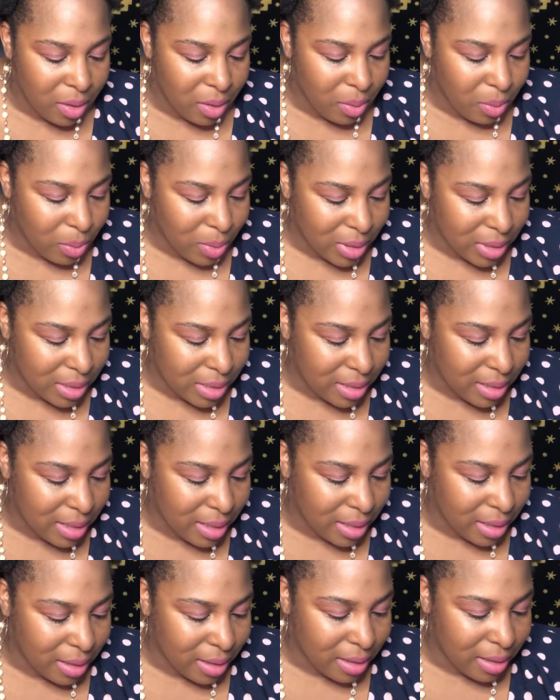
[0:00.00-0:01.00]
Once
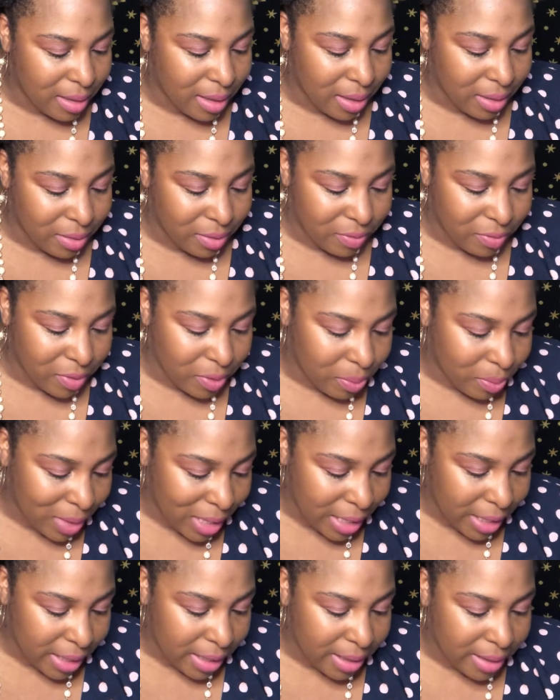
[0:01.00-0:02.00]
they're out of the
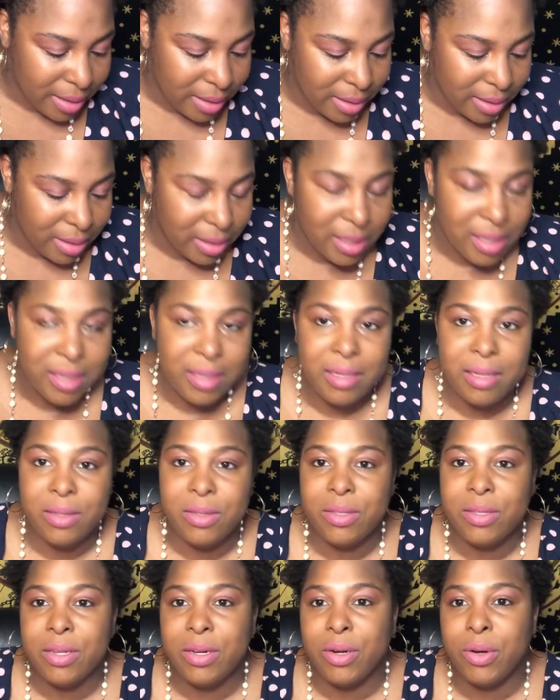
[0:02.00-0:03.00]
way, she
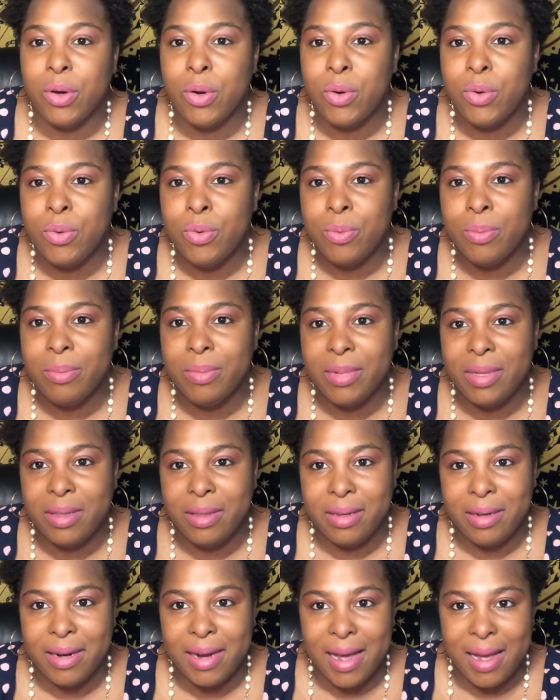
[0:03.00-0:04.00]
sells their home and
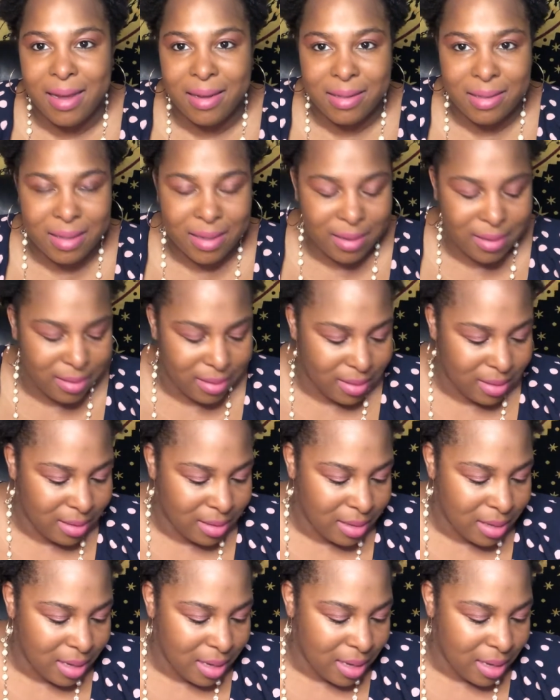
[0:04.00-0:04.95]
their assets